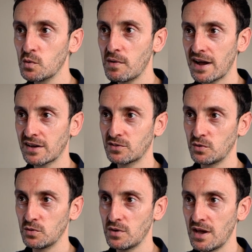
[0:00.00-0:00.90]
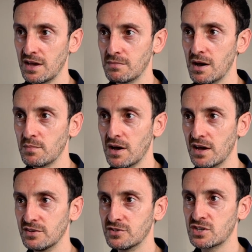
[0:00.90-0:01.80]
go back to nmap
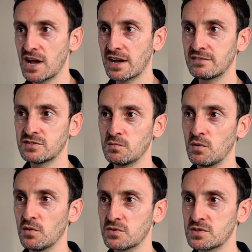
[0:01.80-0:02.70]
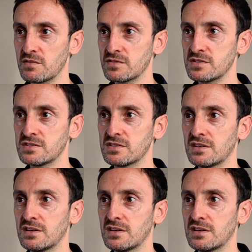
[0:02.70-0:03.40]
and check some other services.